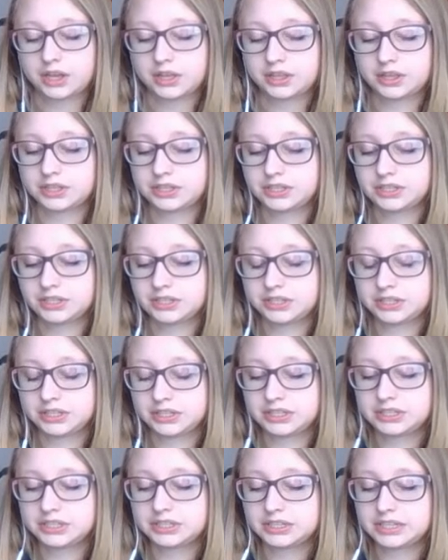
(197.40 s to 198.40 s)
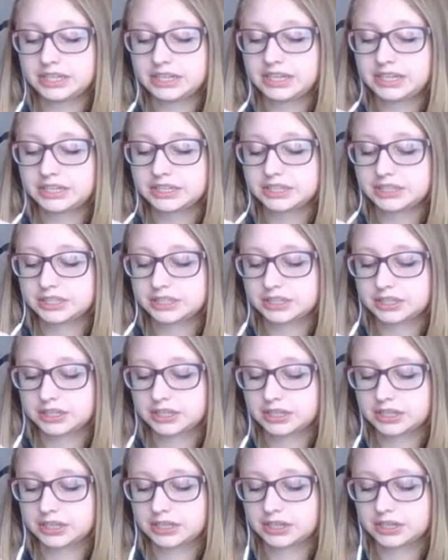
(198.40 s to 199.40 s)
the disease,
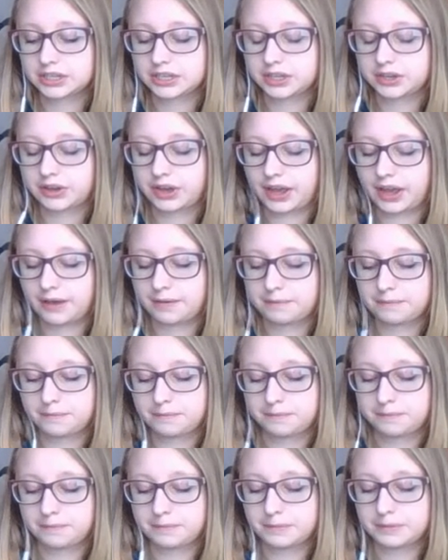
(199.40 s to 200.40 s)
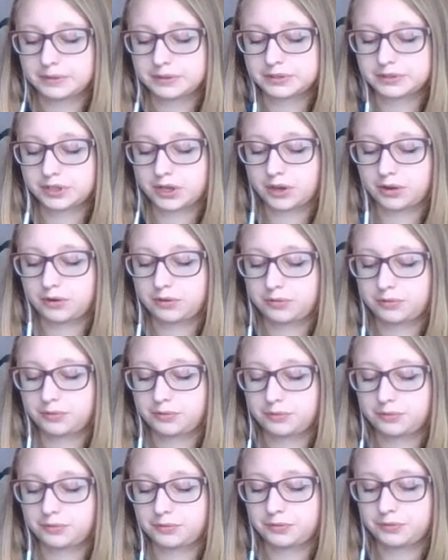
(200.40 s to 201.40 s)
okay, so
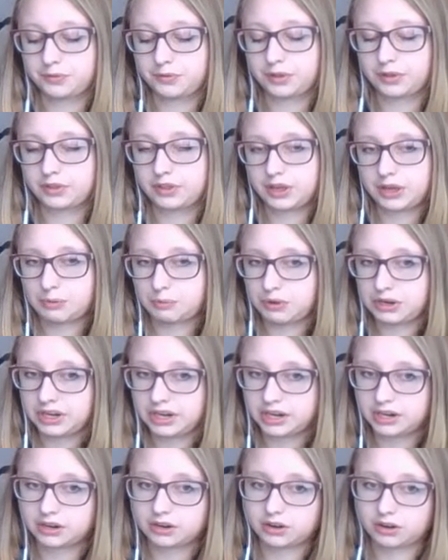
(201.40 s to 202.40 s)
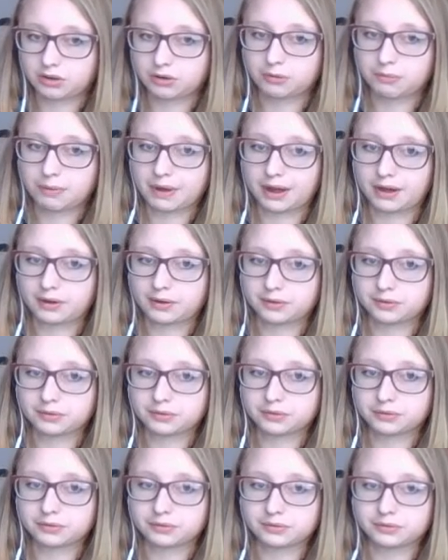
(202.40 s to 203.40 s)
the thing we need to know about
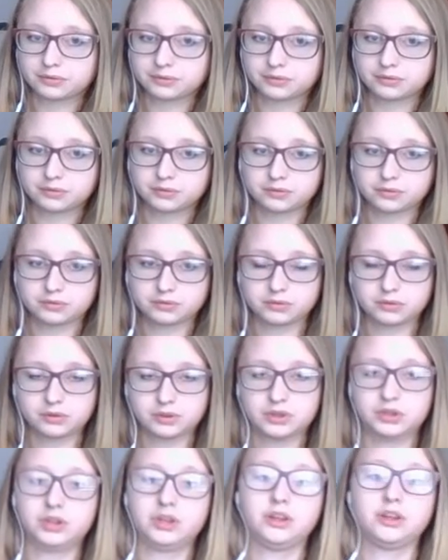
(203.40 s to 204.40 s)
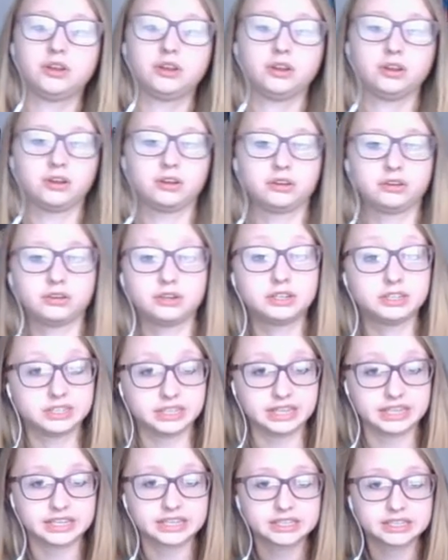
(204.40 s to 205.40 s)
the
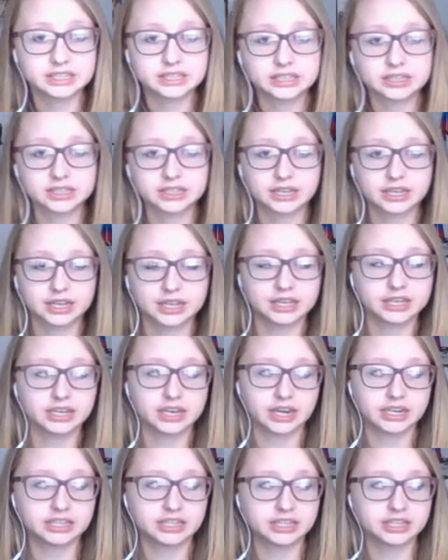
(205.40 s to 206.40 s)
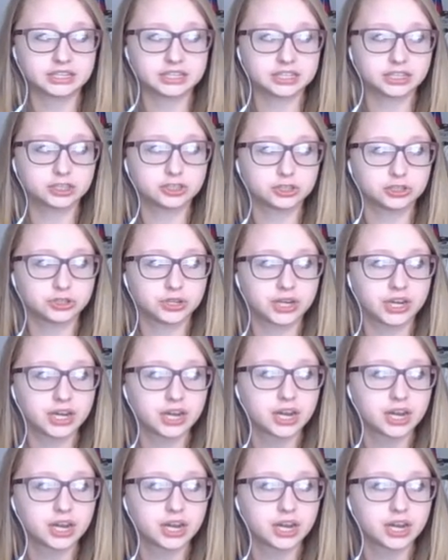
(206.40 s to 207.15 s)
disease in the 19th century